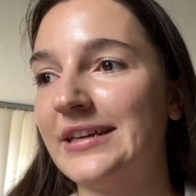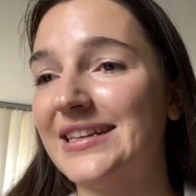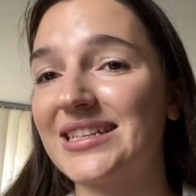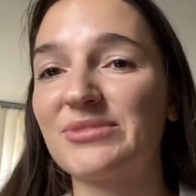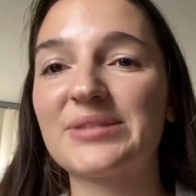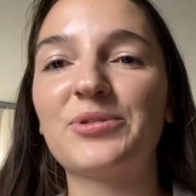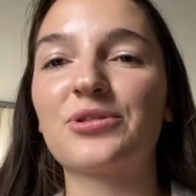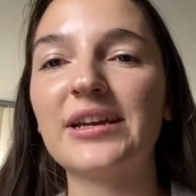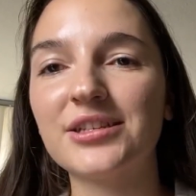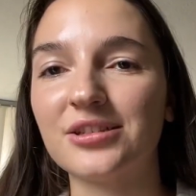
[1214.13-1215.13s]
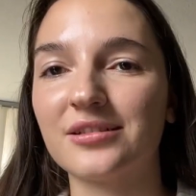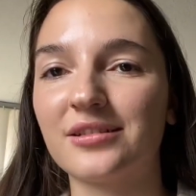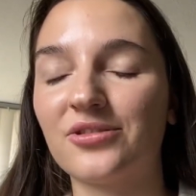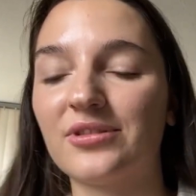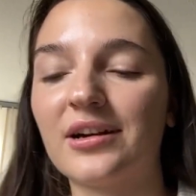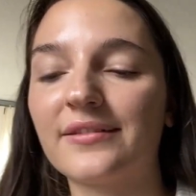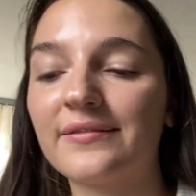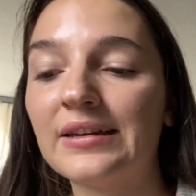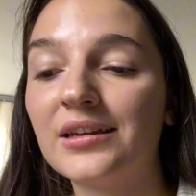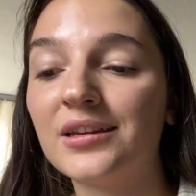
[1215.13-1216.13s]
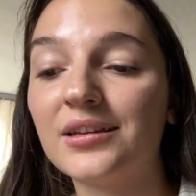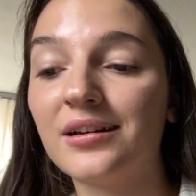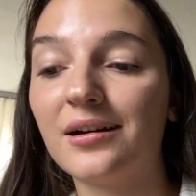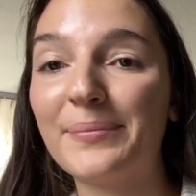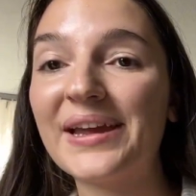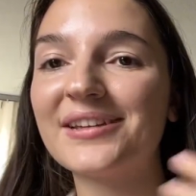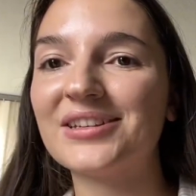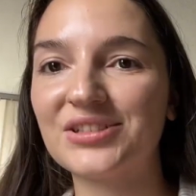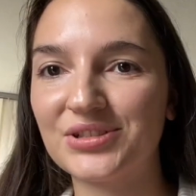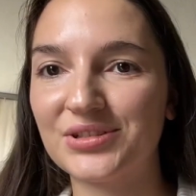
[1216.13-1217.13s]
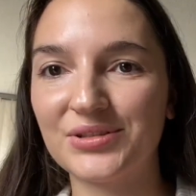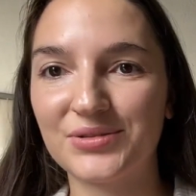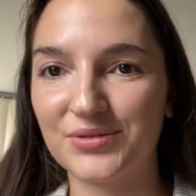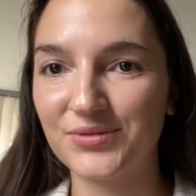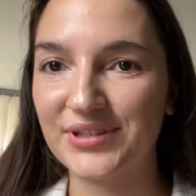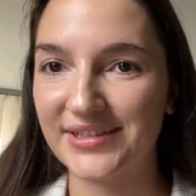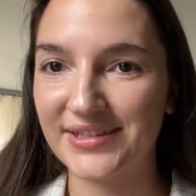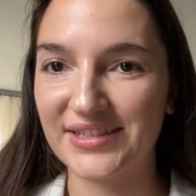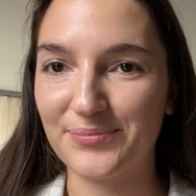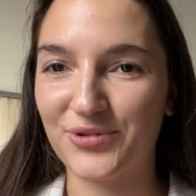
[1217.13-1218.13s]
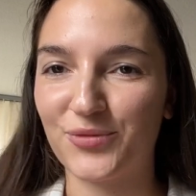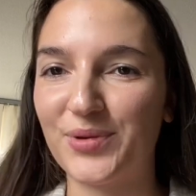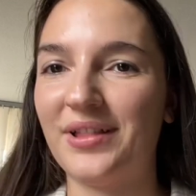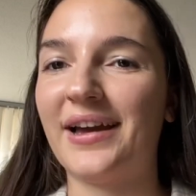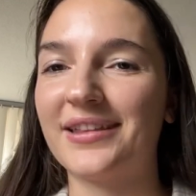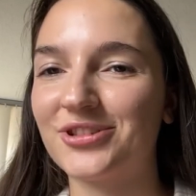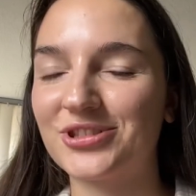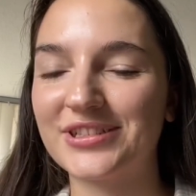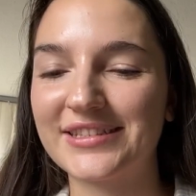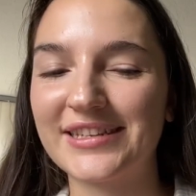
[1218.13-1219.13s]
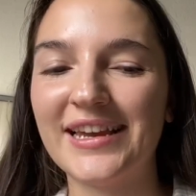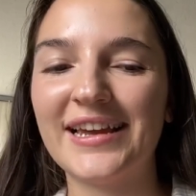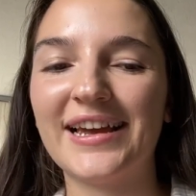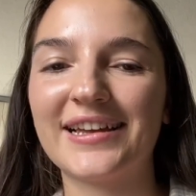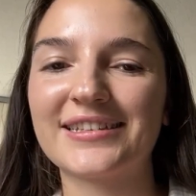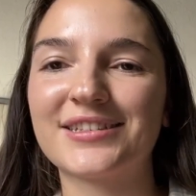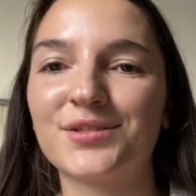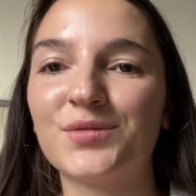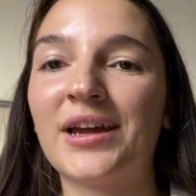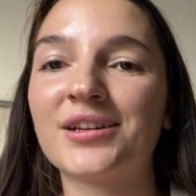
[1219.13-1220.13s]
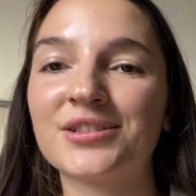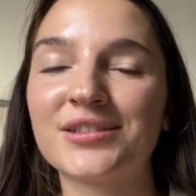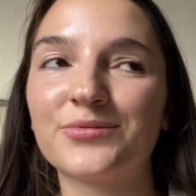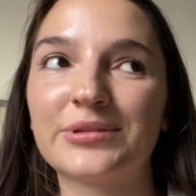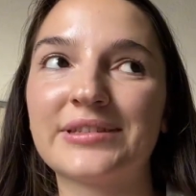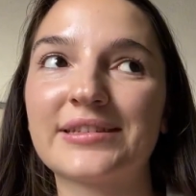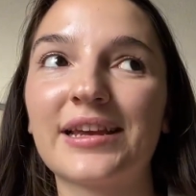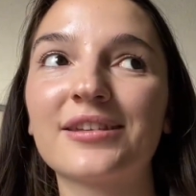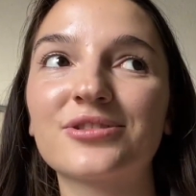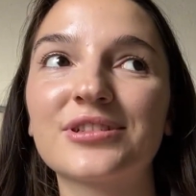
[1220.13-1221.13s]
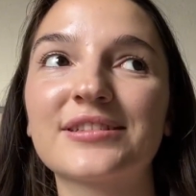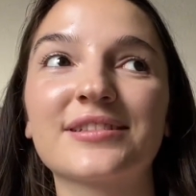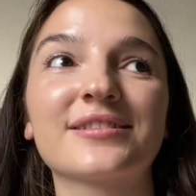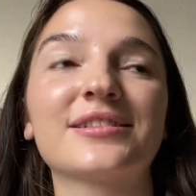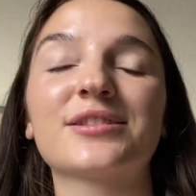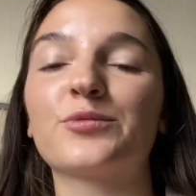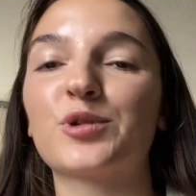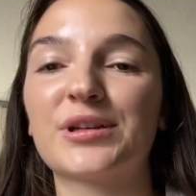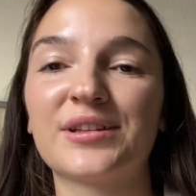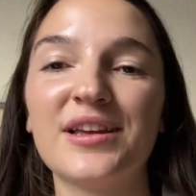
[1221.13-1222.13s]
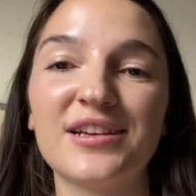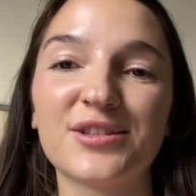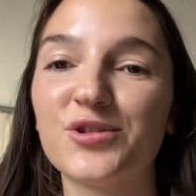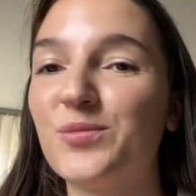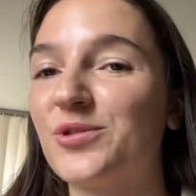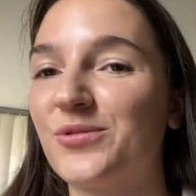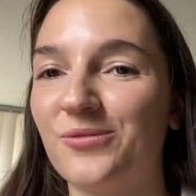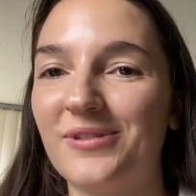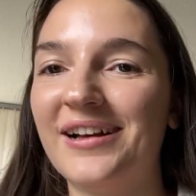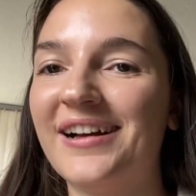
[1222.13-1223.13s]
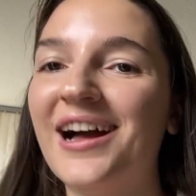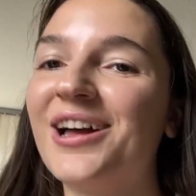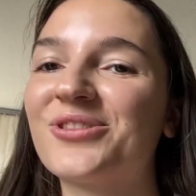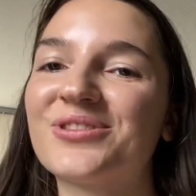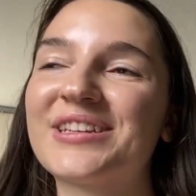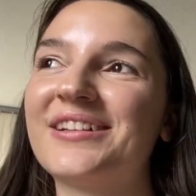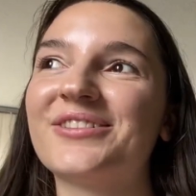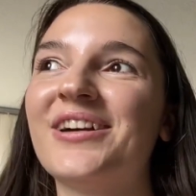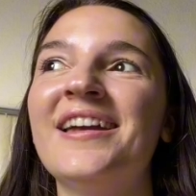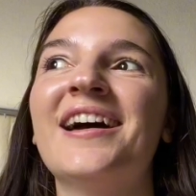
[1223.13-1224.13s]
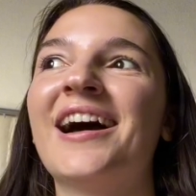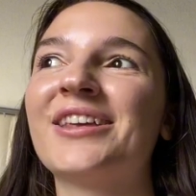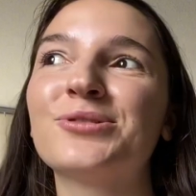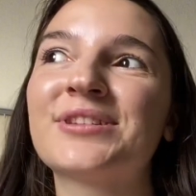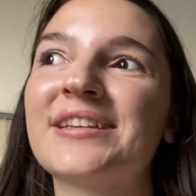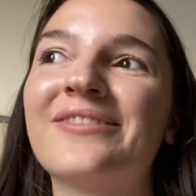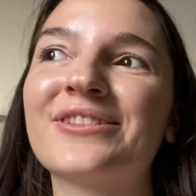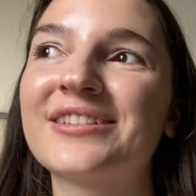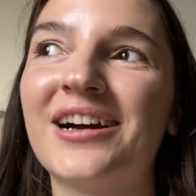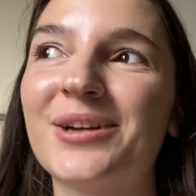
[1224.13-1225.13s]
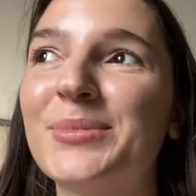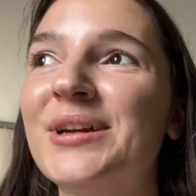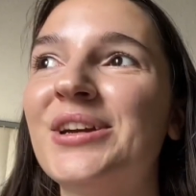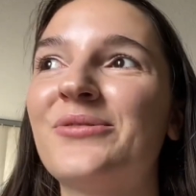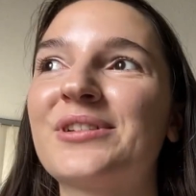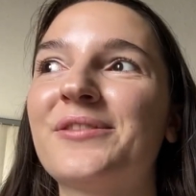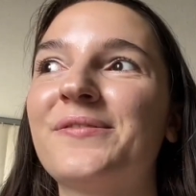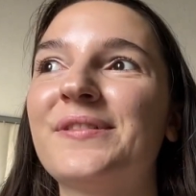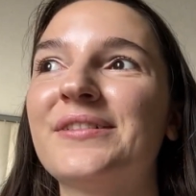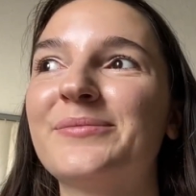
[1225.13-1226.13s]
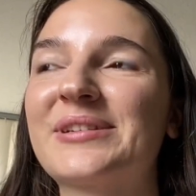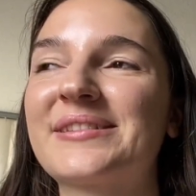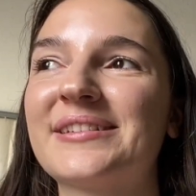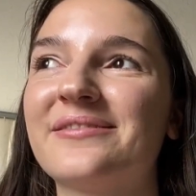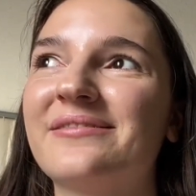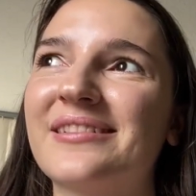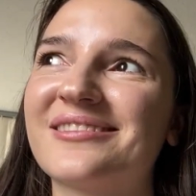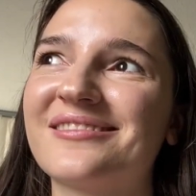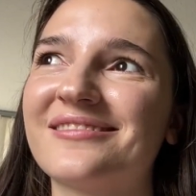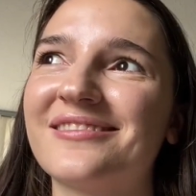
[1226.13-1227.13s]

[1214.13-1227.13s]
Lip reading: some inspiration in your life, pay attention to these purple energies and do actions with these energies, and it's working super cool. I could tell you, I use it every time when I feel myself like